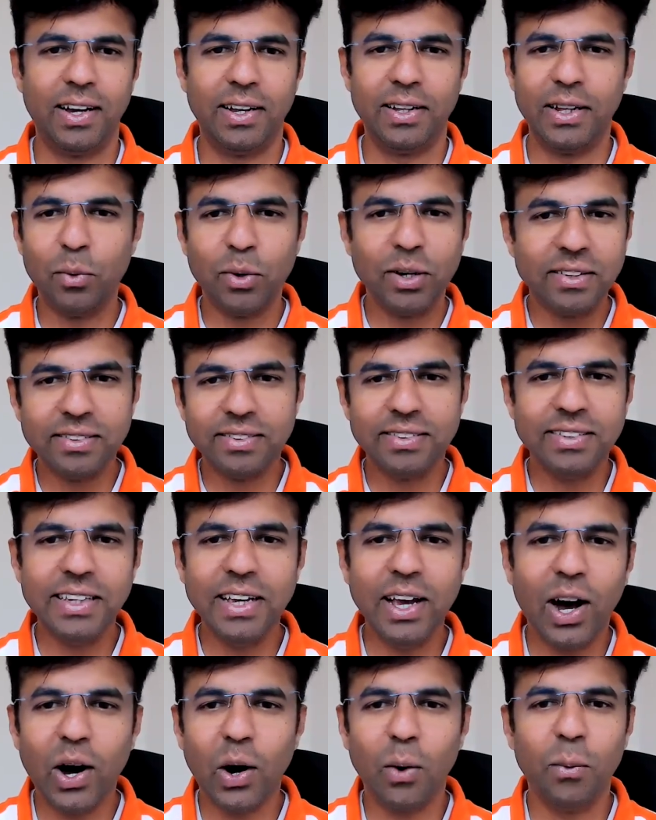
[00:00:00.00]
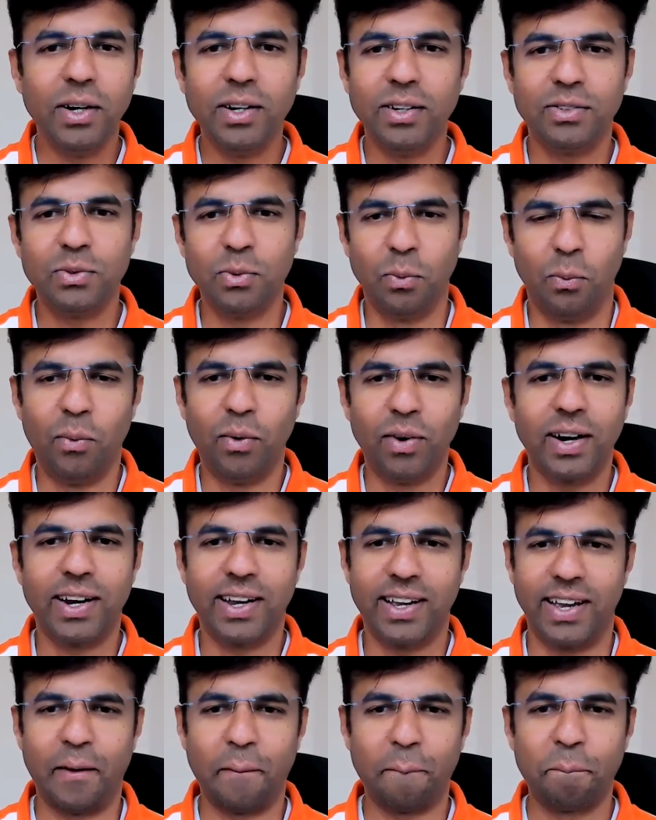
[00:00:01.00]
they want to see how it is
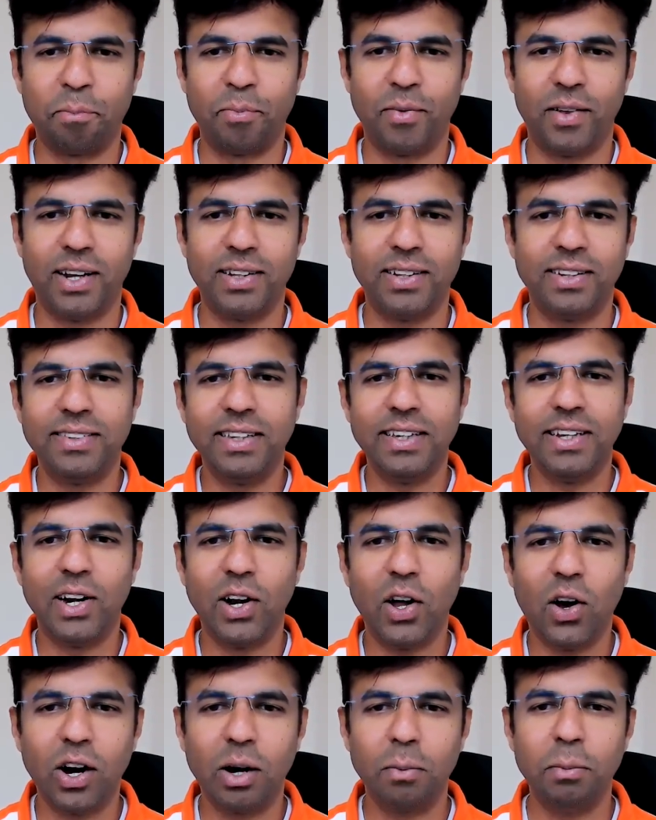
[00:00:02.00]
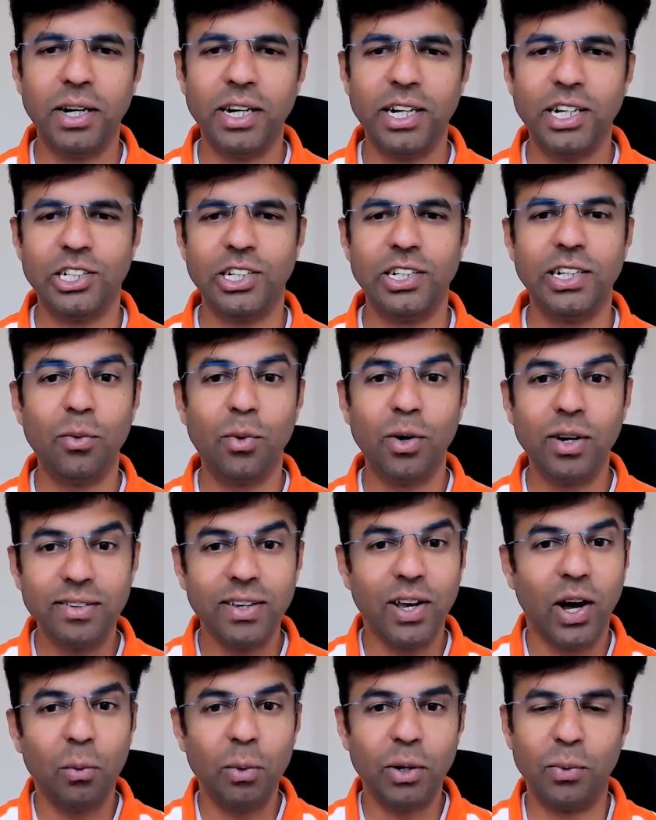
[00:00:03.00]
working. Rather than seeing a documentation, they want to
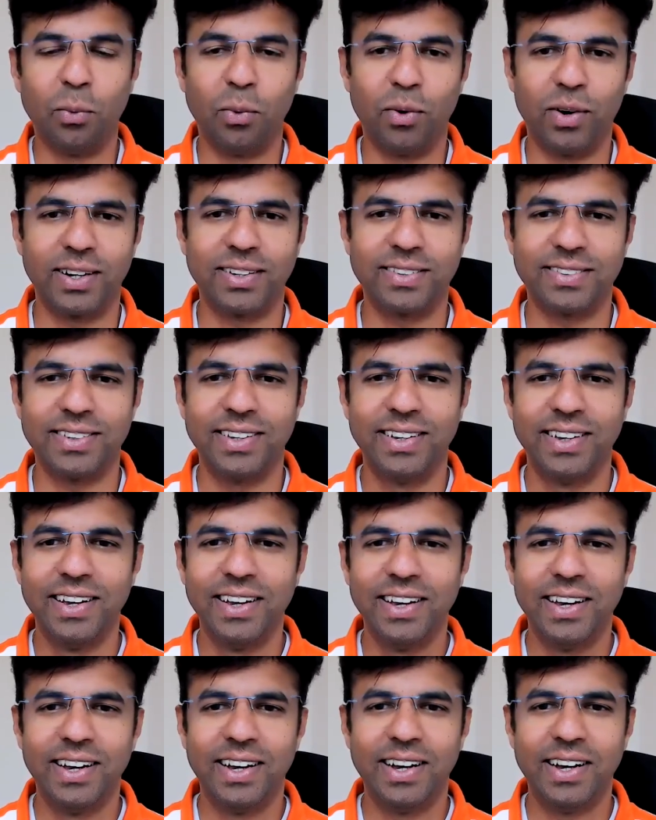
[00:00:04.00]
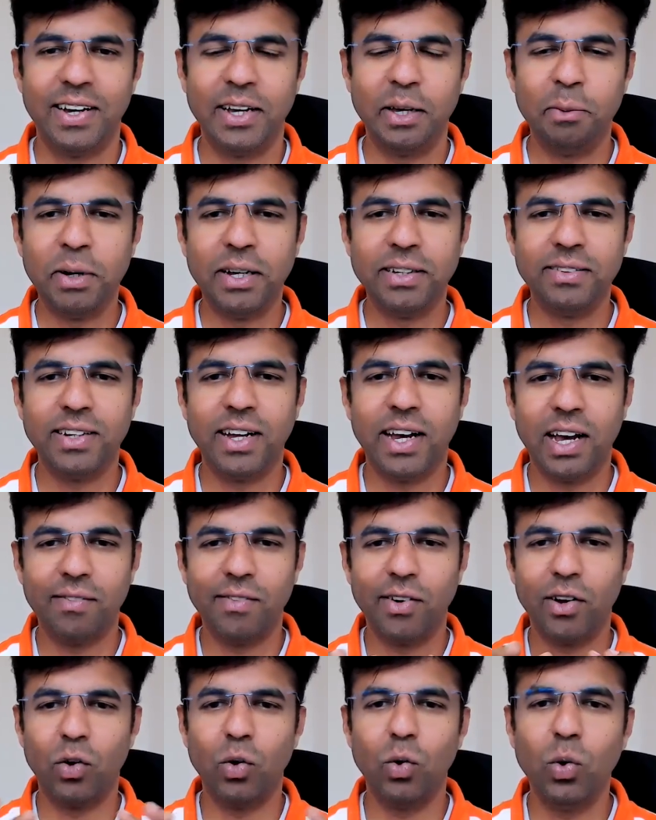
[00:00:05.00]
see how it works. Imagine I
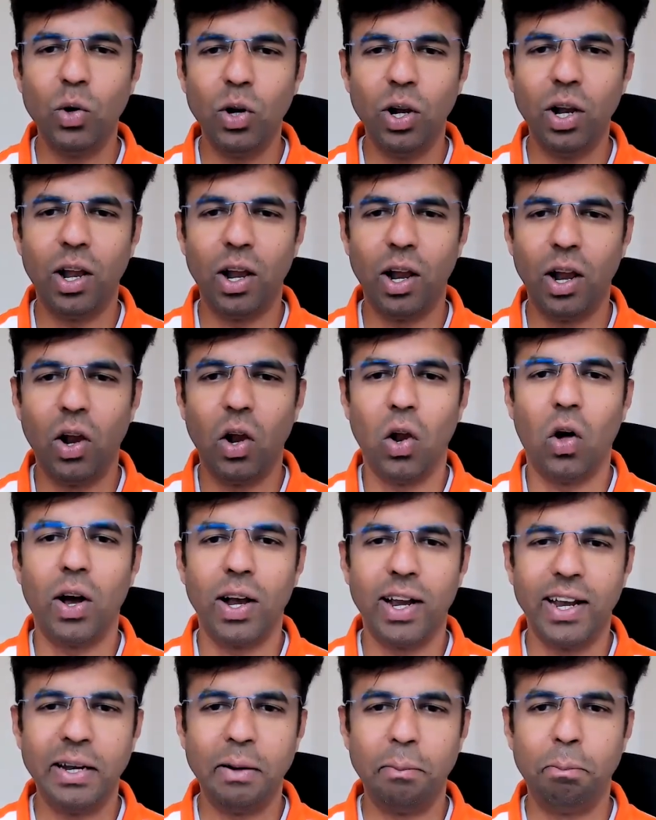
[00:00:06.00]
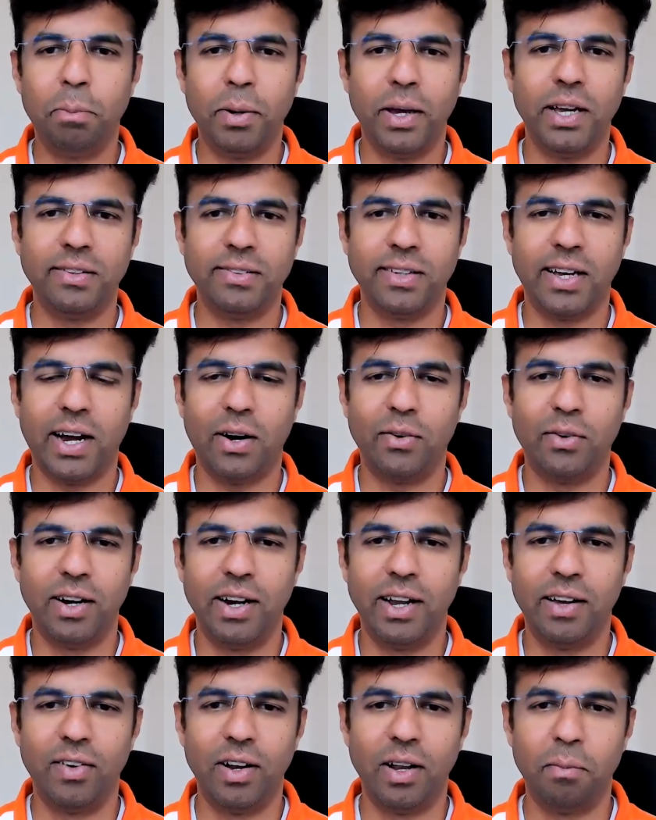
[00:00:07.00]
have a Google login page I have to
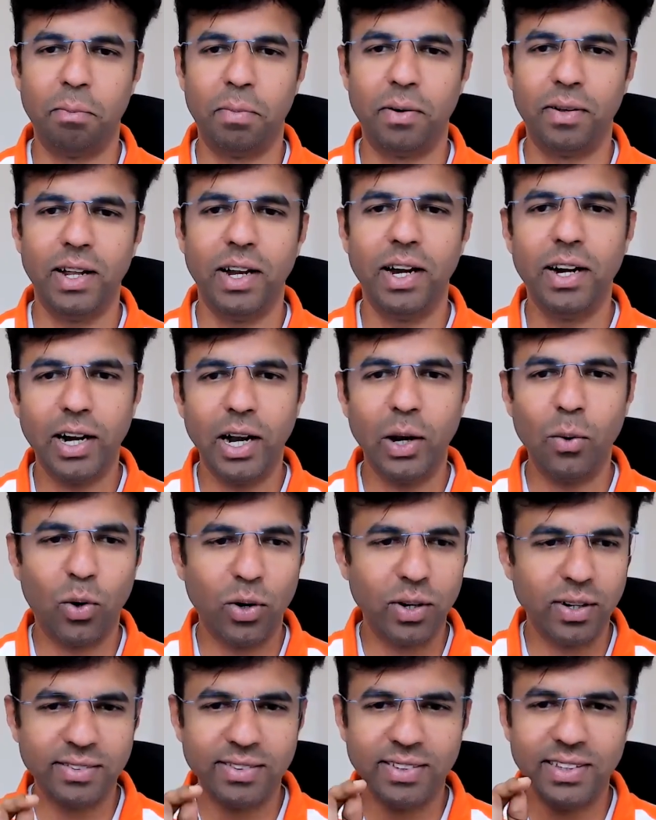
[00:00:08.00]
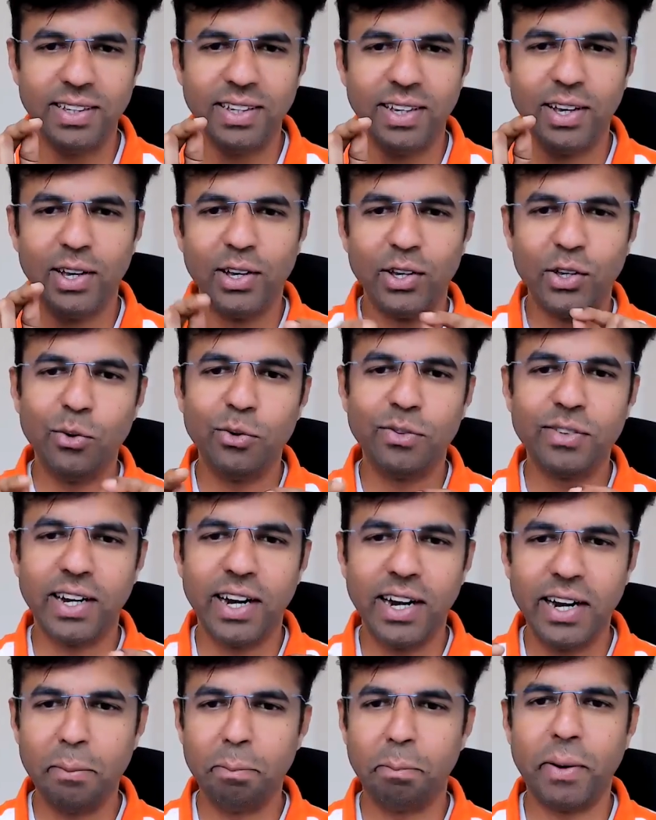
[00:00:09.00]
develop. They literally want to see user
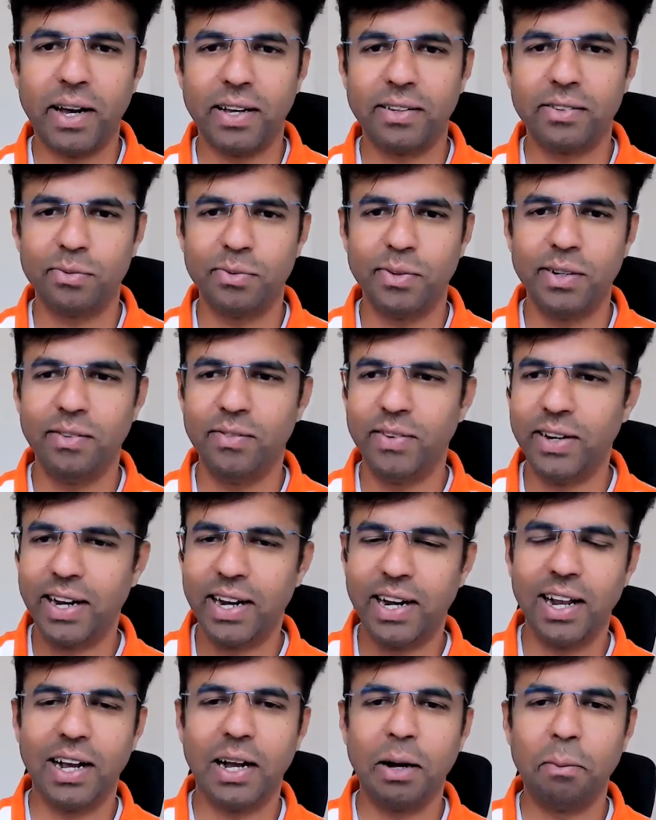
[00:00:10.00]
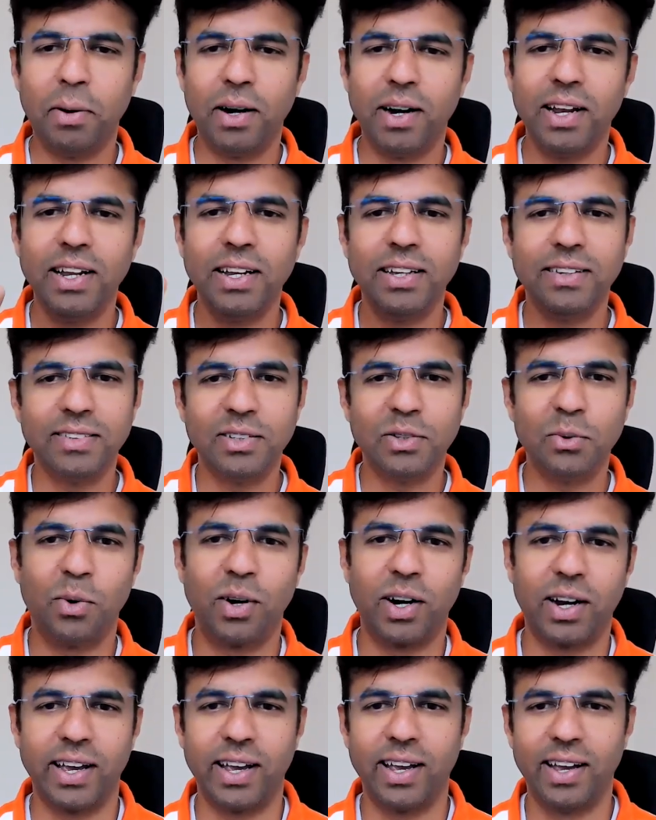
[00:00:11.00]
ID, password. When I click a button, is it
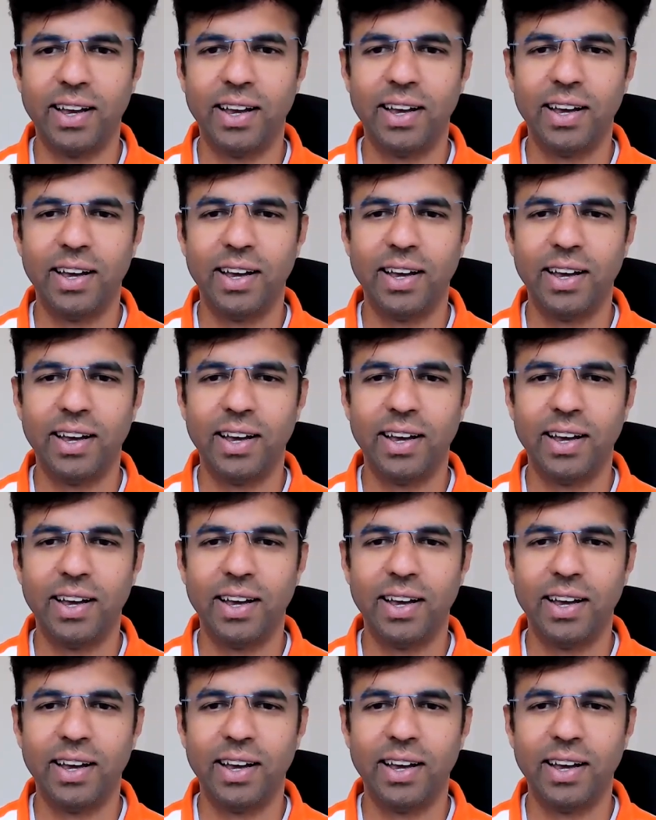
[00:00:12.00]
working?